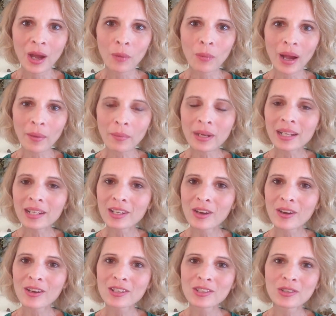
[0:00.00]
Well, I want to
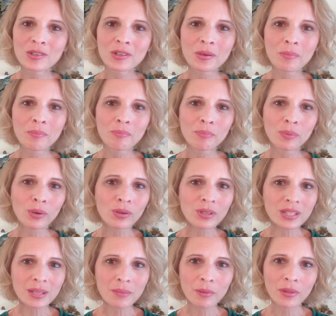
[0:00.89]
encourage you to
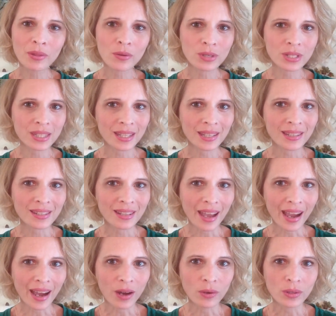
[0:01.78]
pull some of those things
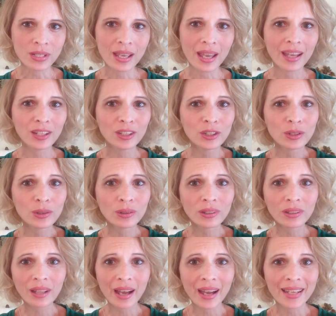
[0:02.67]
out and
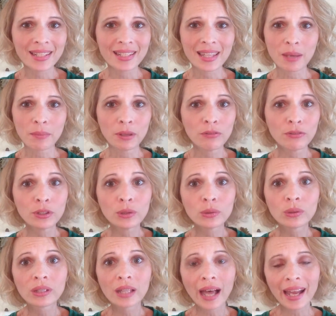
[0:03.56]
utilize them. If
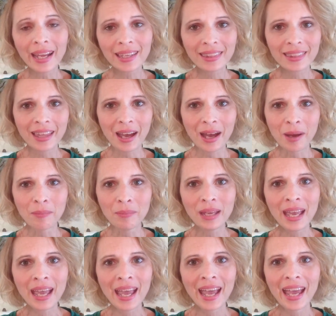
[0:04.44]
you like
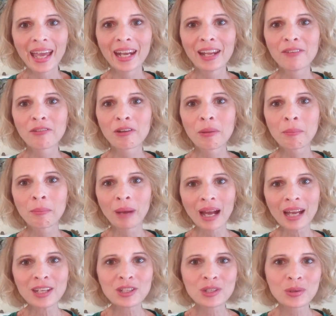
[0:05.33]
them and it
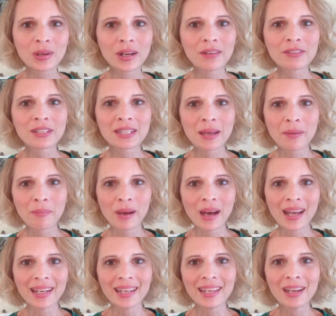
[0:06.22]
reminds you of
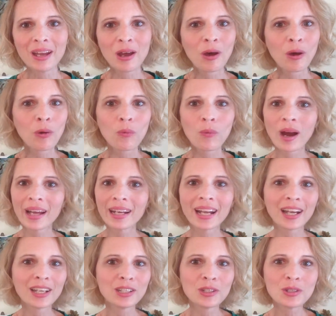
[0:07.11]
somebody, why
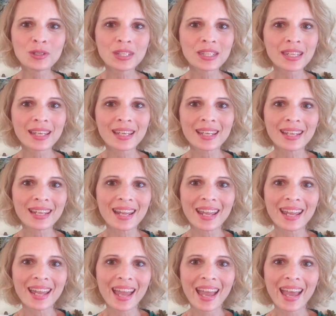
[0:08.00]
not use it
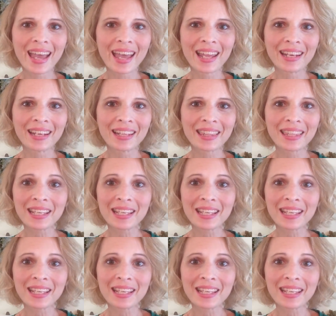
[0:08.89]
and